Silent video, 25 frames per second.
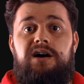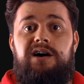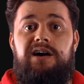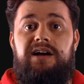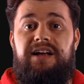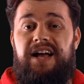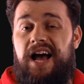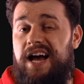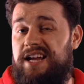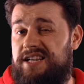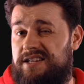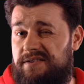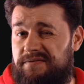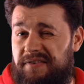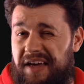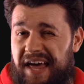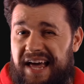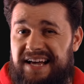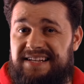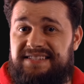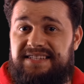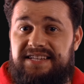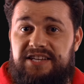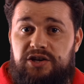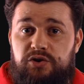kind of
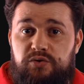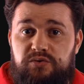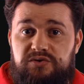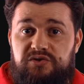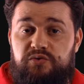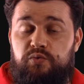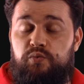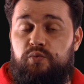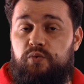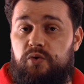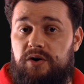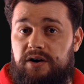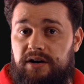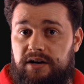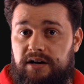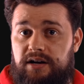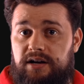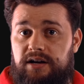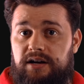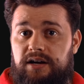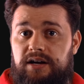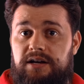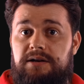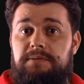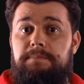execute work
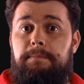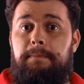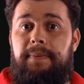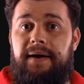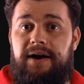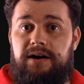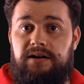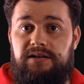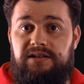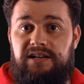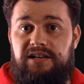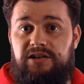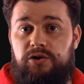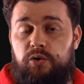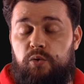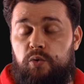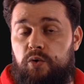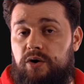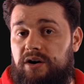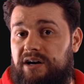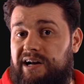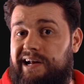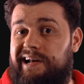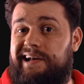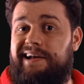in parallel
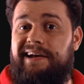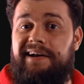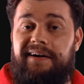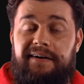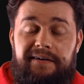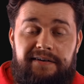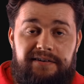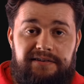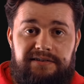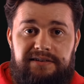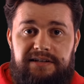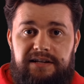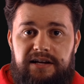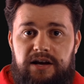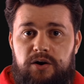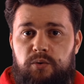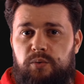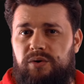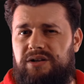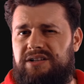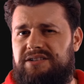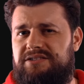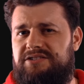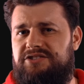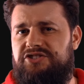or concurrently.
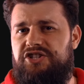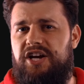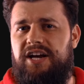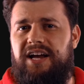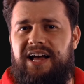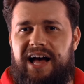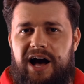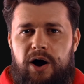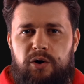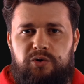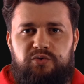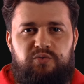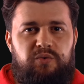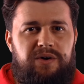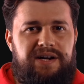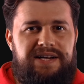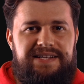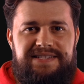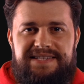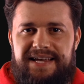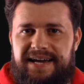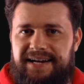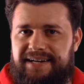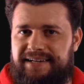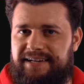We'll check out what
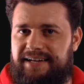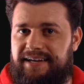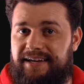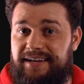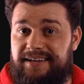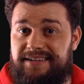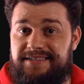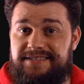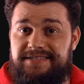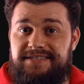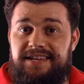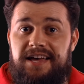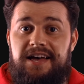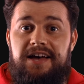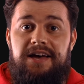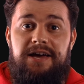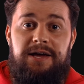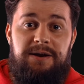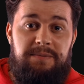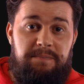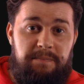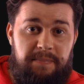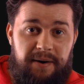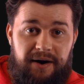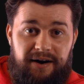exactly is
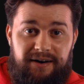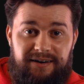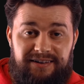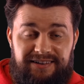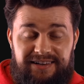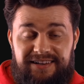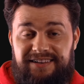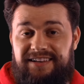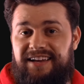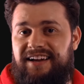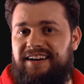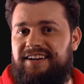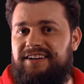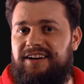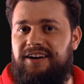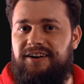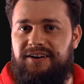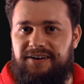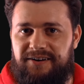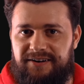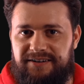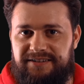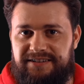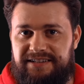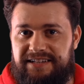in parallel and
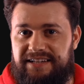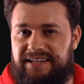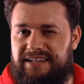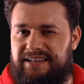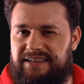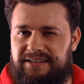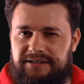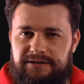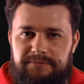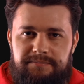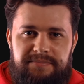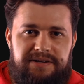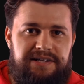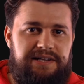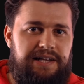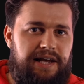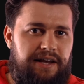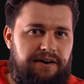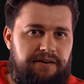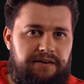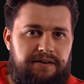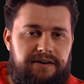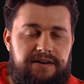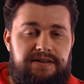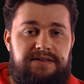concurrently a little bit
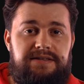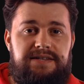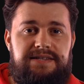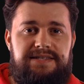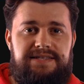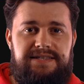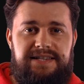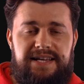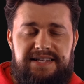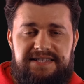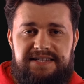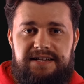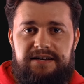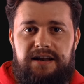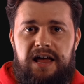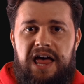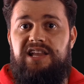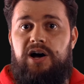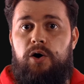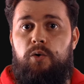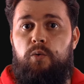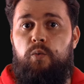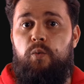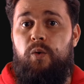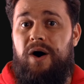later in this lesson.
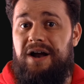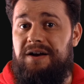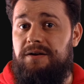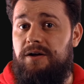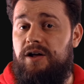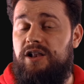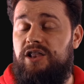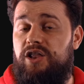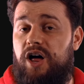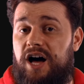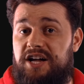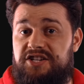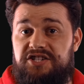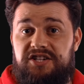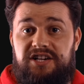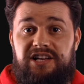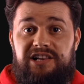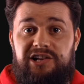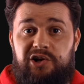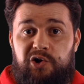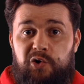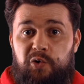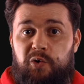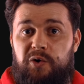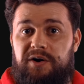Now, one
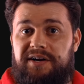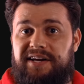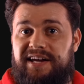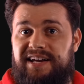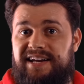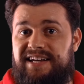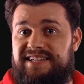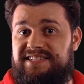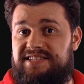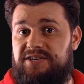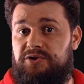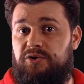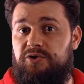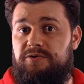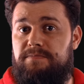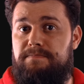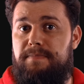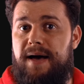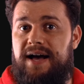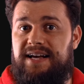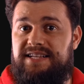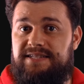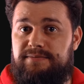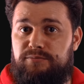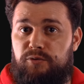logical core can execute
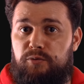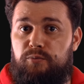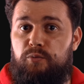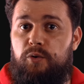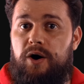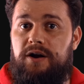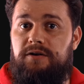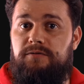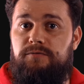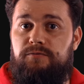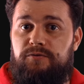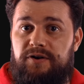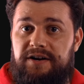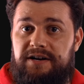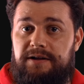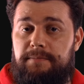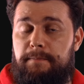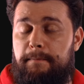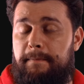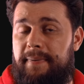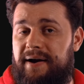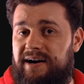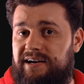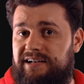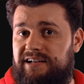maximum 1 thread
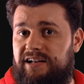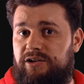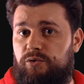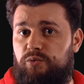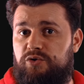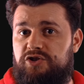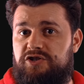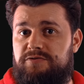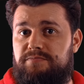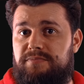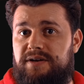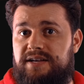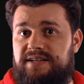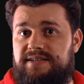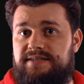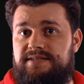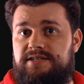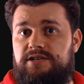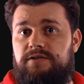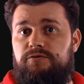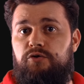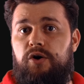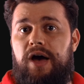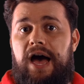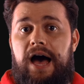in parallel, which means
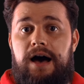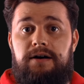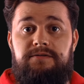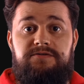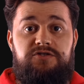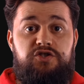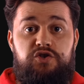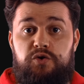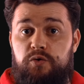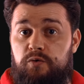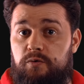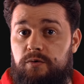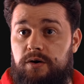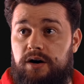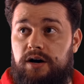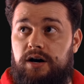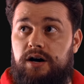if you have 2